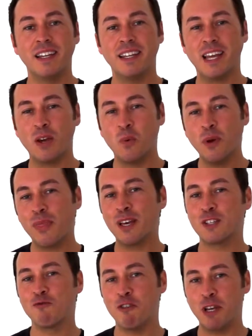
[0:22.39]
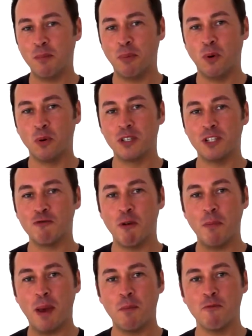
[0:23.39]
Now, one thing that's really important to
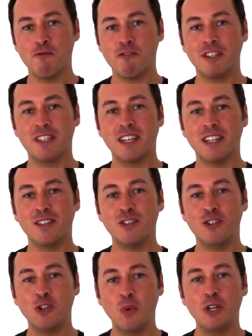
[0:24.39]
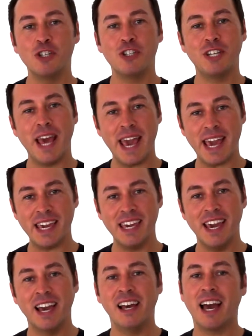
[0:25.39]
remember is that the Jewish
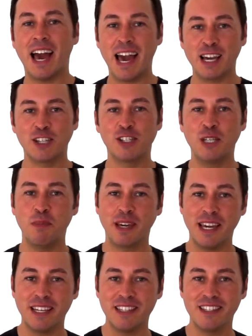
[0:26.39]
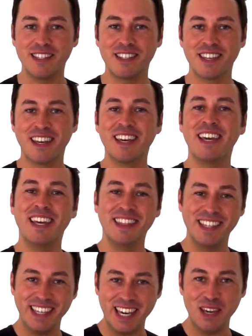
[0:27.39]
day actually begins
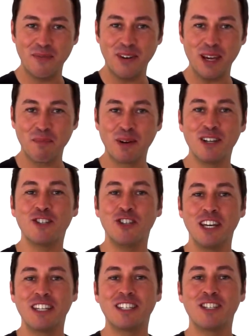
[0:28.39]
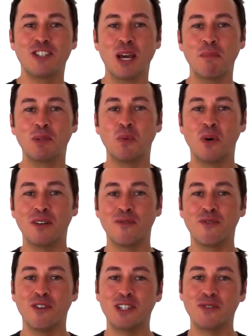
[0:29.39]
in the evening, because Genesis chapter 1
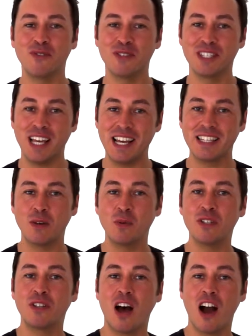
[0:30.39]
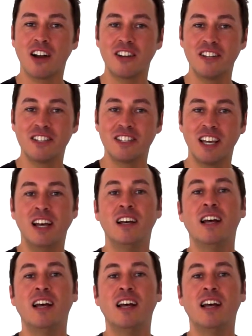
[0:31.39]
first of all says there was darkness